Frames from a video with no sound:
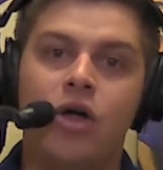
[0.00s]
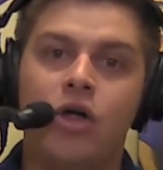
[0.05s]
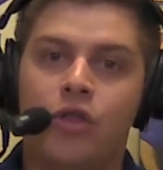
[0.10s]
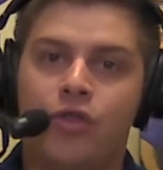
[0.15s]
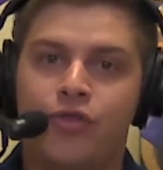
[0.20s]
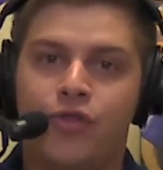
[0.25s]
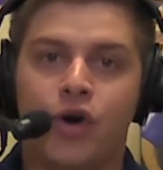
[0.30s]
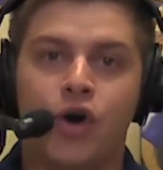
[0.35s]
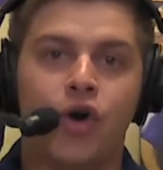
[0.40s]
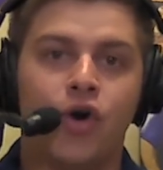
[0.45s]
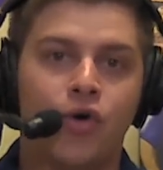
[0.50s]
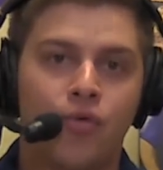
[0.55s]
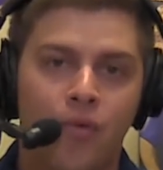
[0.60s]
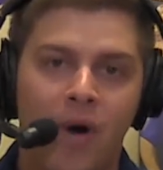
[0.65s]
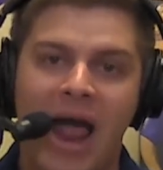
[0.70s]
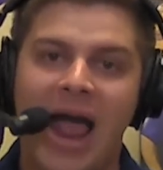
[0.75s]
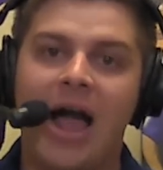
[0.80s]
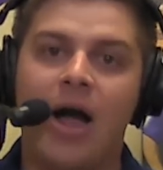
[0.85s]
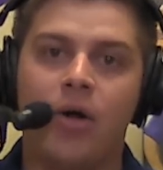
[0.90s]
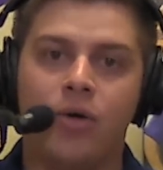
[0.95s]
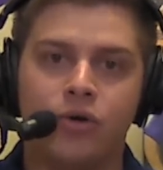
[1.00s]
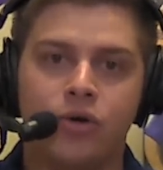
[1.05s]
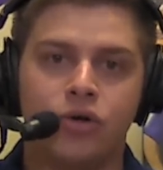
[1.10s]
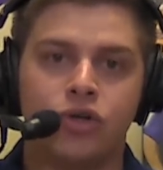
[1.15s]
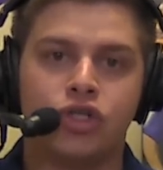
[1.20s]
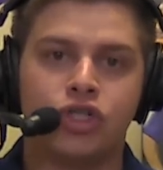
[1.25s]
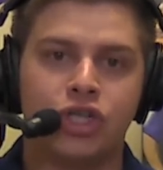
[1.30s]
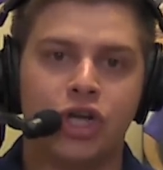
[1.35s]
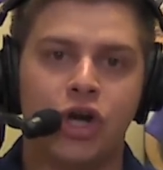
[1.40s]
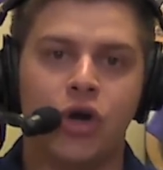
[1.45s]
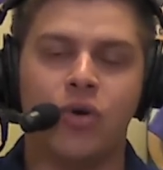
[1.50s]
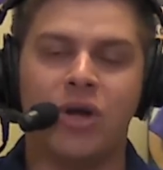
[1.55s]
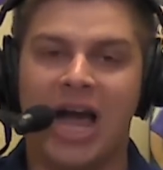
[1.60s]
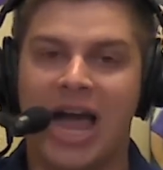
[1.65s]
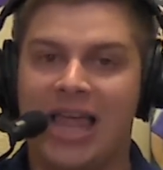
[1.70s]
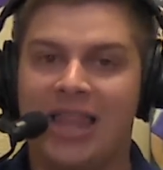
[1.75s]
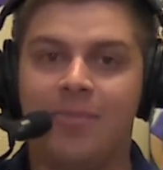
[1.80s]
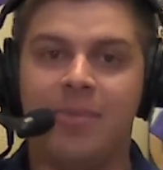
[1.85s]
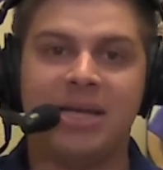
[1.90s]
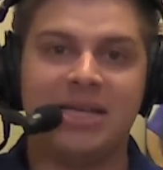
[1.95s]
third round or so.
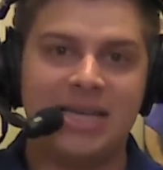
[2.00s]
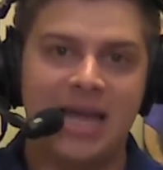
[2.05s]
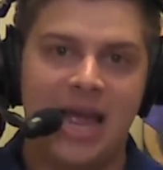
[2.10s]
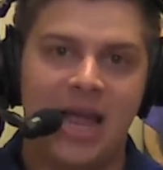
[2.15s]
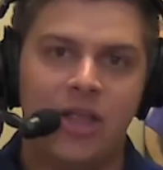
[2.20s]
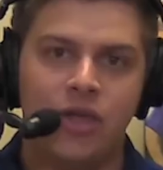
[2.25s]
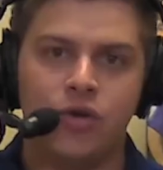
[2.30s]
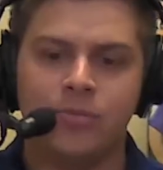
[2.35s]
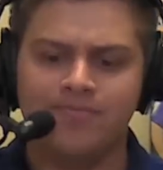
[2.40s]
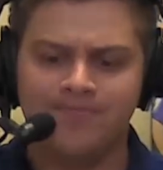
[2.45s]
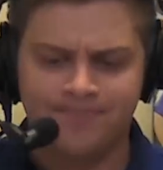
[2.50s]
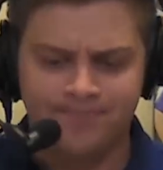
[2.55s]
Kylie McDaniel,